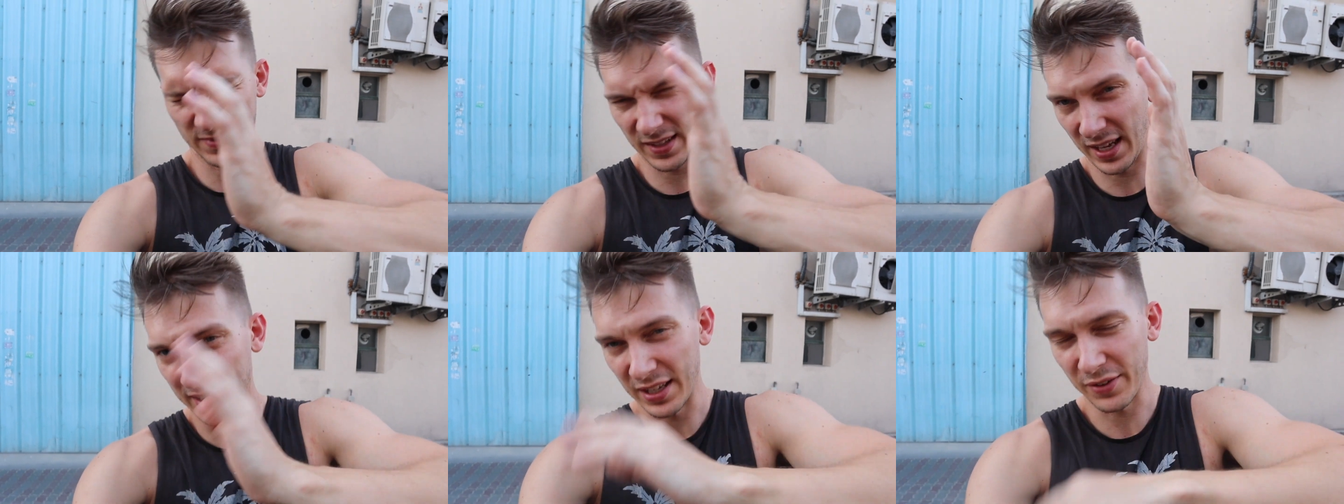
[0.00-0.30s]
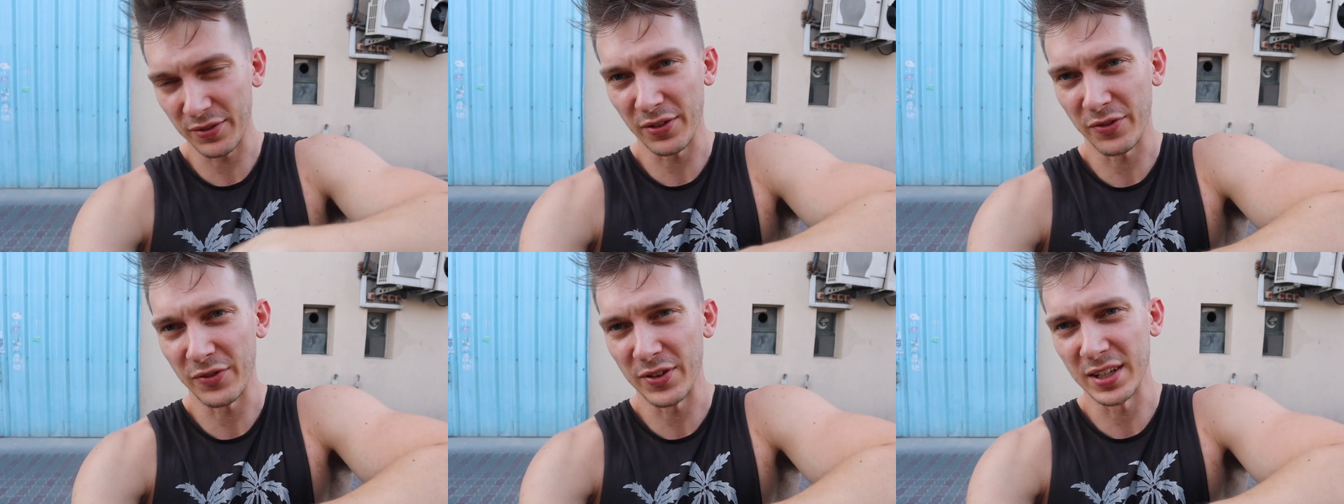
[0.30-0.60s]
I
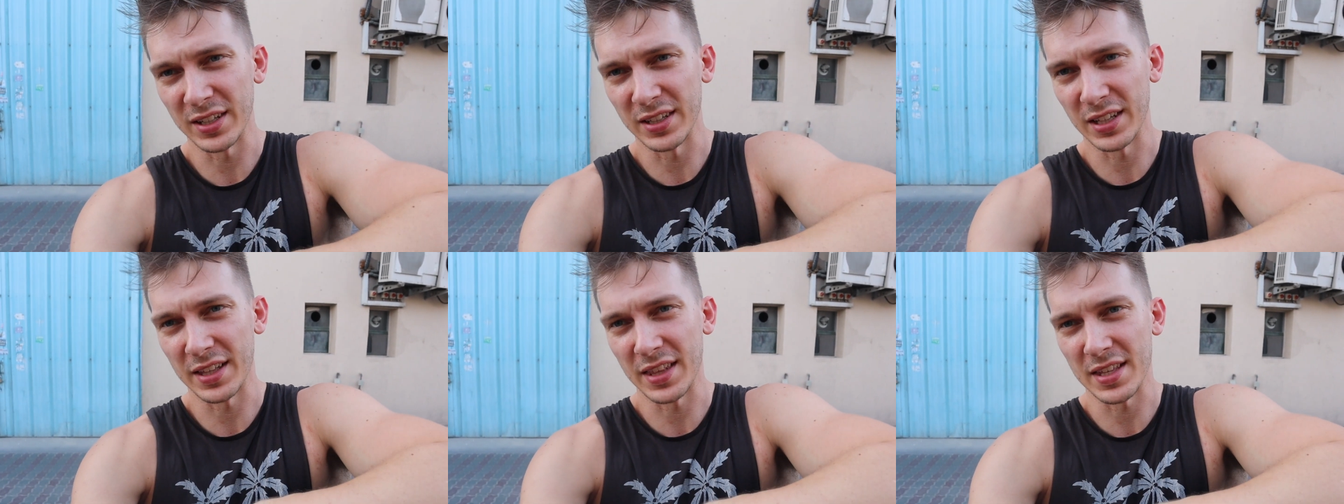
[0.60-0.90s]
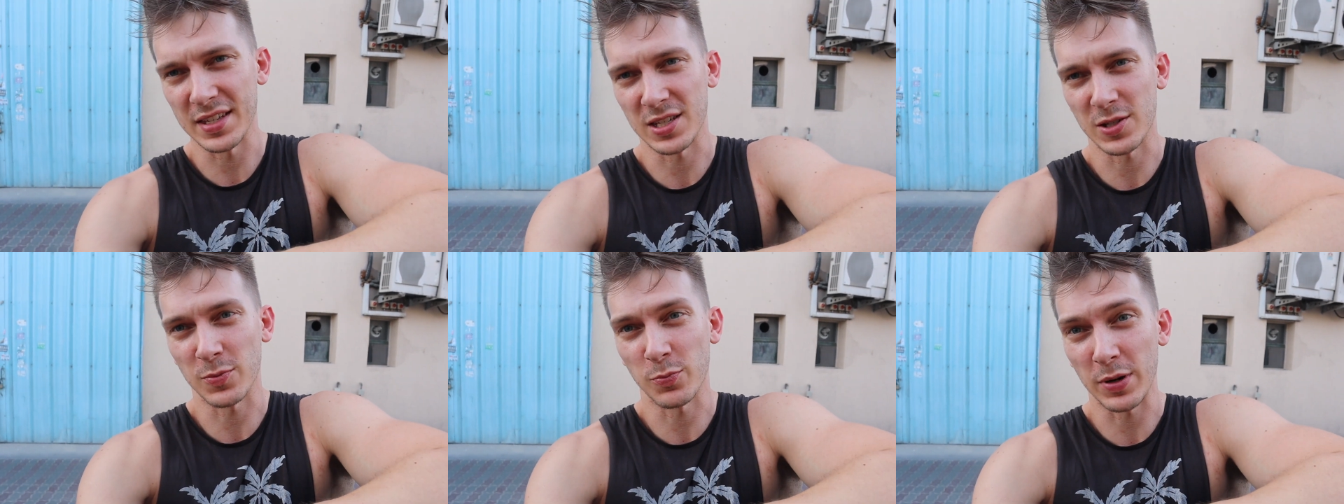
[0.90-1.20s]
definitely feel like
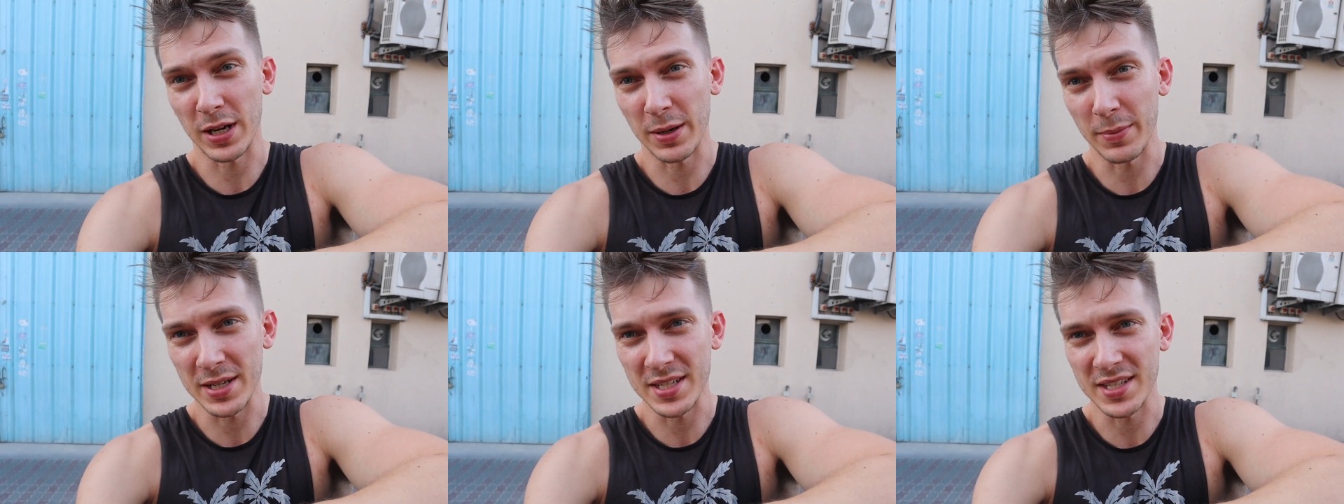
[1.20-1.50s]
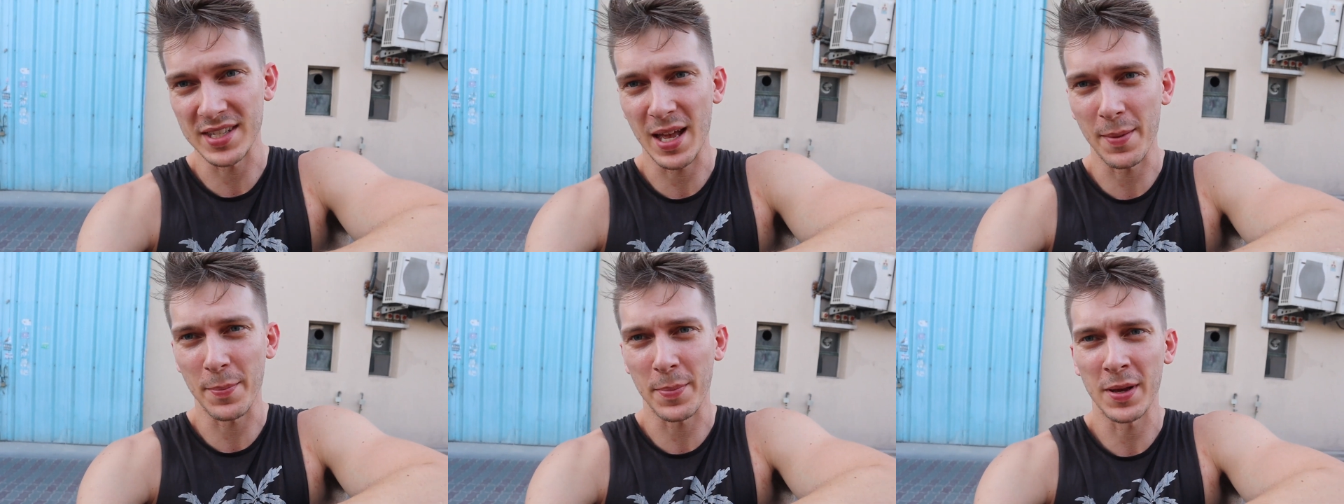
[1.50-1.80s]
there's a spring in my
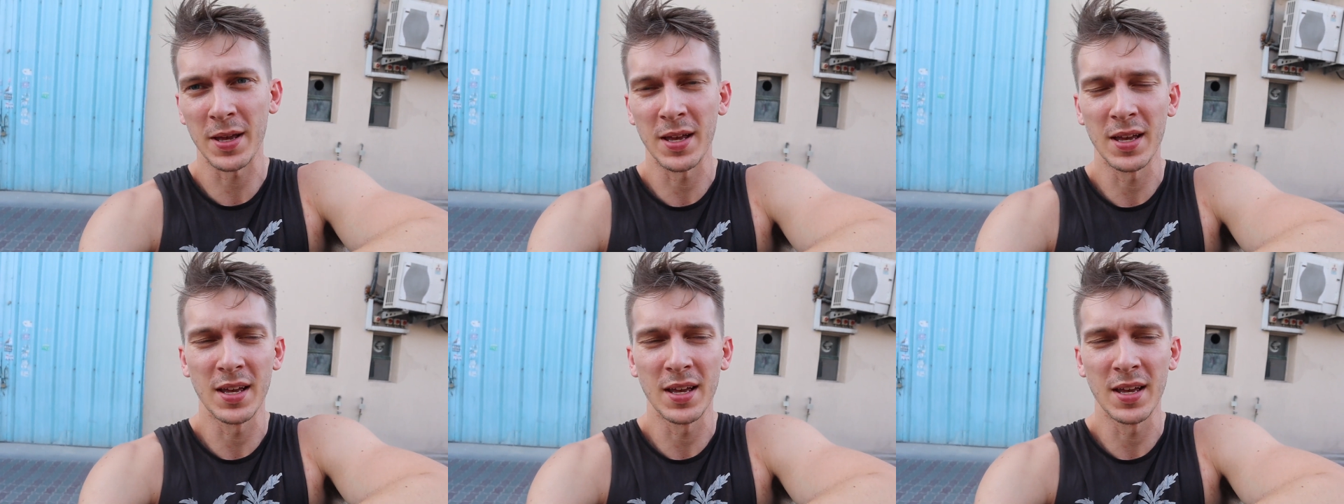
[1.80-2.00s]
step.